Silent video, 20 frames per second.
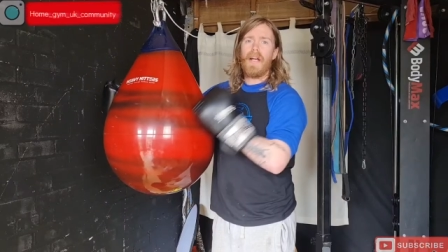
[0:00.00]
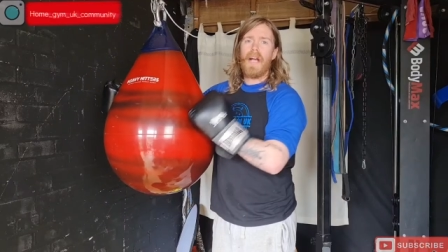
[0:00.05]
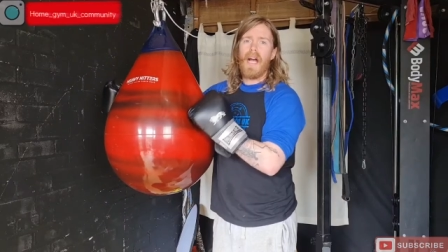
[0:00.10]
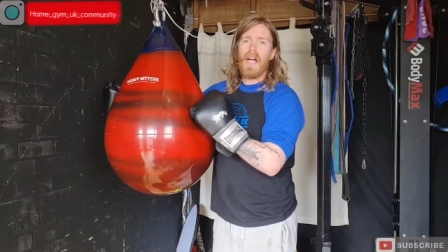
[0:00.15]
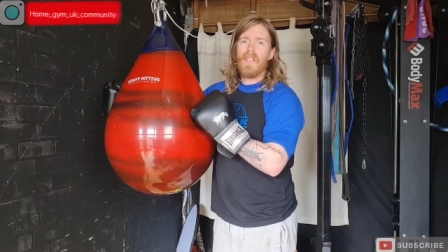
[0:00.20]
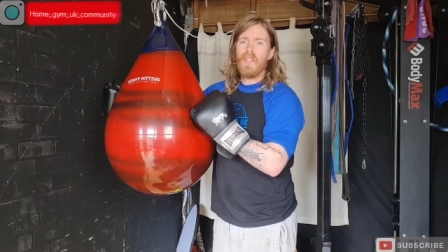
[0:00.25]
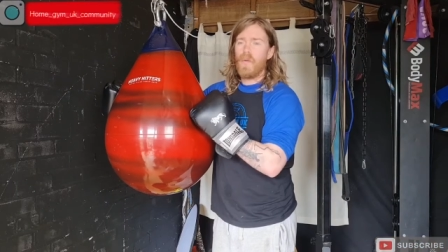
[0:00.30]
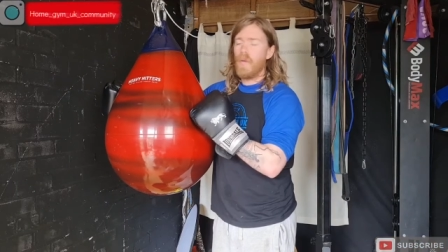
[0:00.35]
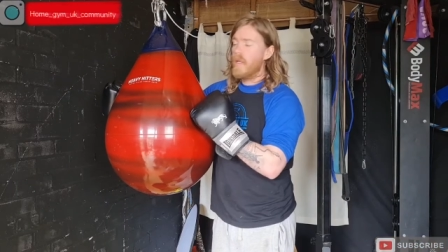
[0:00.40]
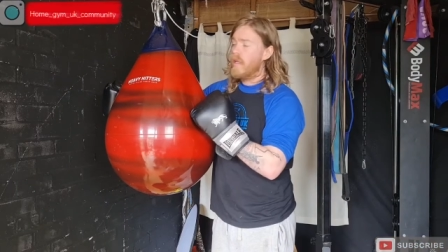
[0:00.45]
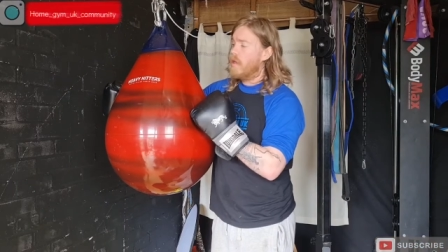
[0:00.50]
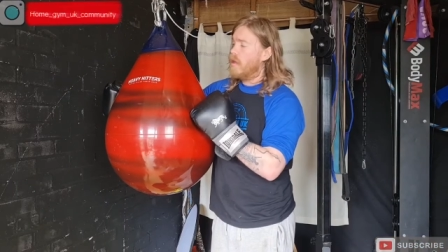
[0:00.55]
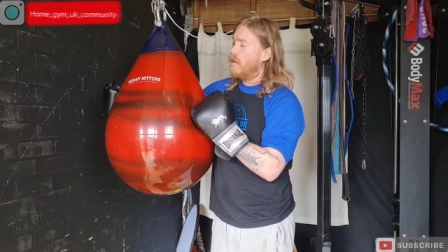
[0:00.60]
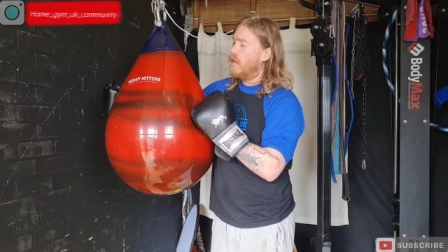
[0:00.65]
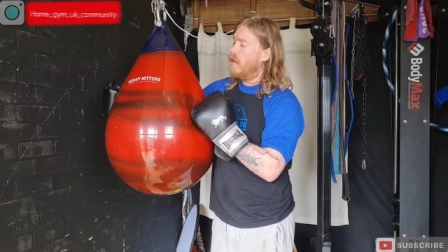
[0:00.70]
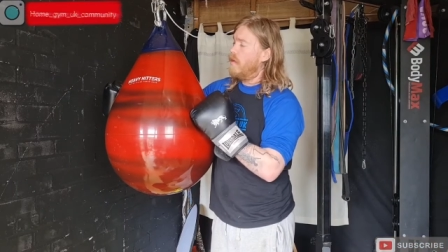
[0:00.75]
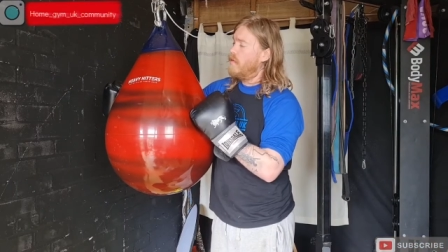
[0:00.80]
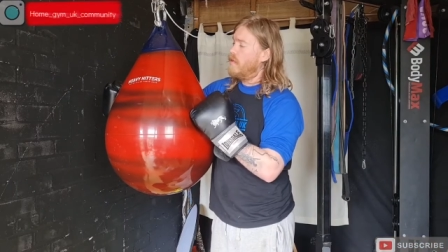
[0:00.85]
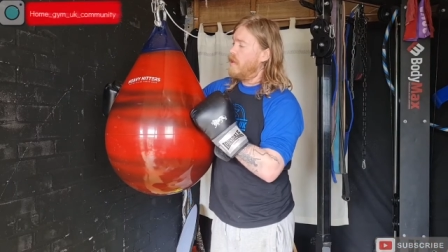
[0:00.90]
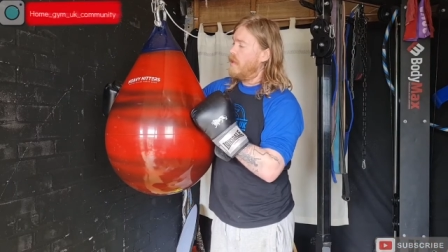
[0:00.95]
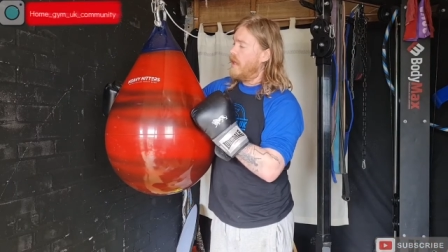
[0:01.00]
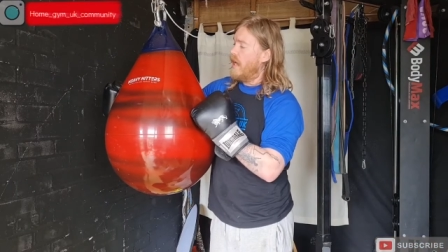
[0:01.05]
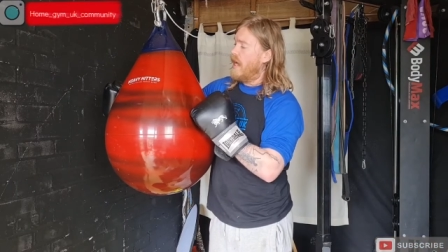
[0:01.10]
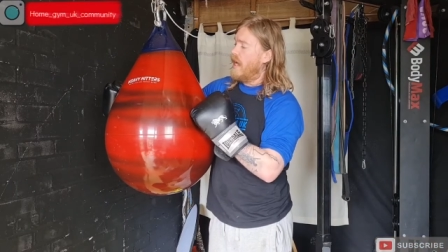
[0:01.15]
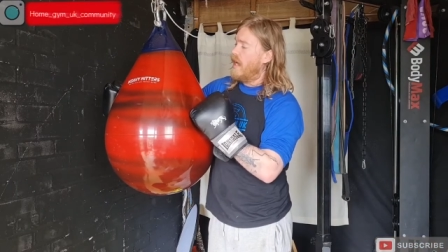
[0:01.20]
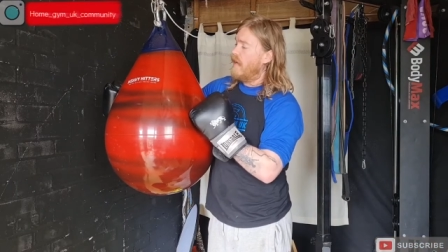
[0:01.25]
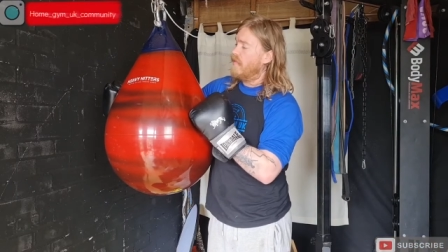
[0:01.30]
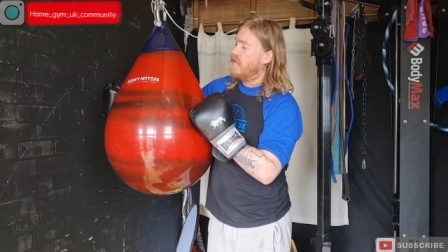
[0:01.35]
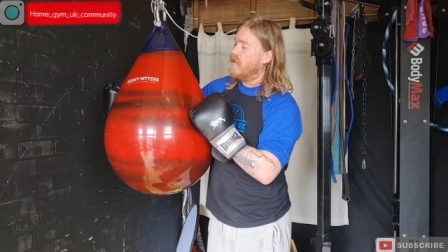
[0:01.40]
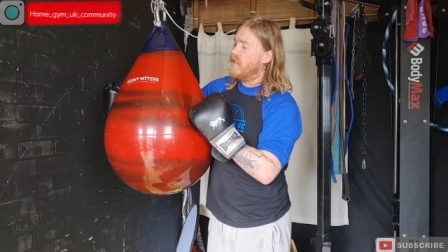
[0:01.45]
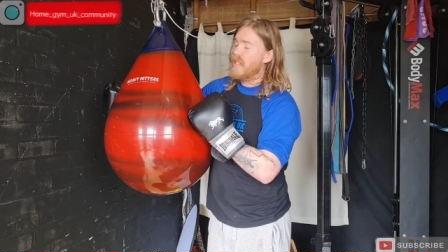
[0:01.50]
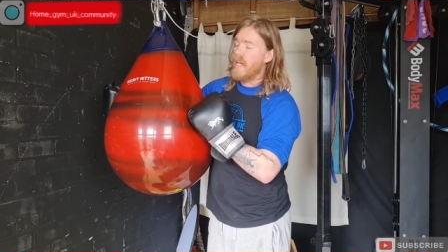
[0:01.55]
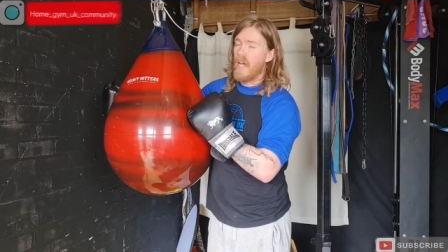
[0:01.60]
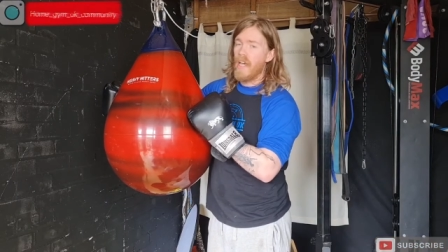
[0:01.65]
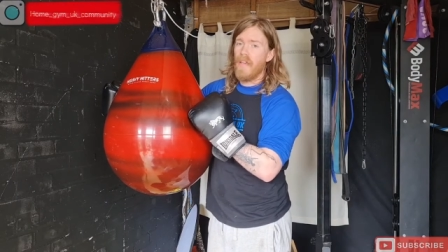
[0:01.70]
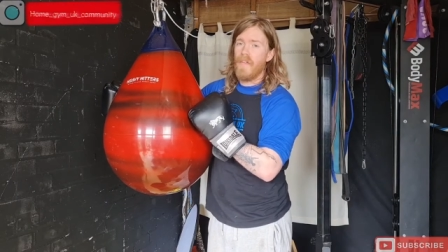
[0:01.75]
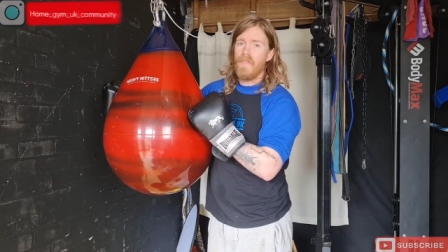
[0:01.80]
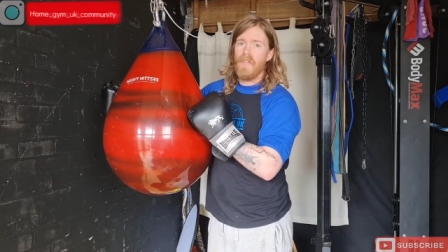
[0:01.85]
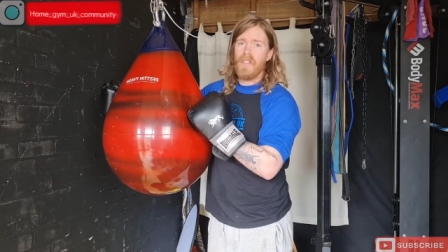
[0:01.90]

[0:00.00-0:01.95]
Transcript: Right guys, so in conclusion, I have to say